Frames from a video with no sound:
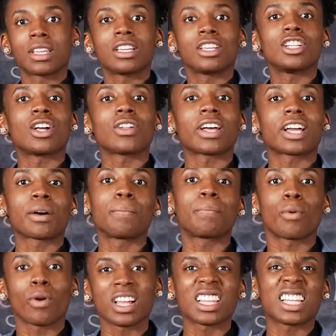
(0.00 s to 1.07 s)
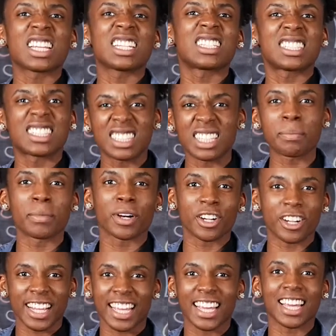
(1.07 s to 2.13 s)
you know, like a boiling to
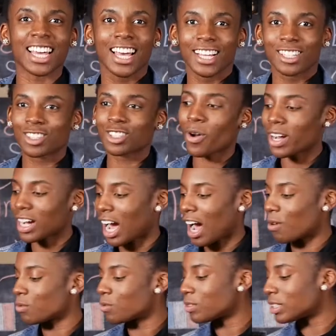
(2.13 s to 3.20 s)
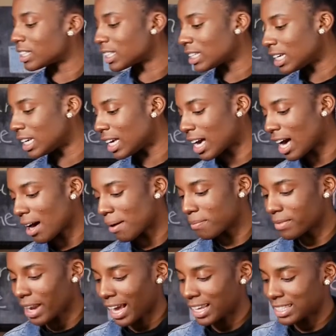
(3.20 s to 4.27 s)
simmering. So it got really
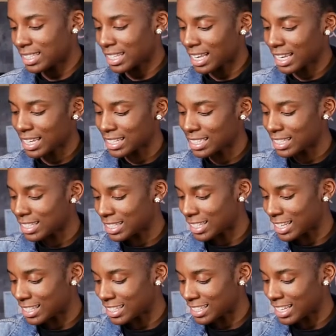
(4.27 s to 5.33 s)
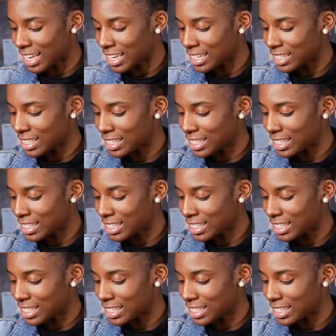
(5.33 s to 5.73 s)
nice and consistent.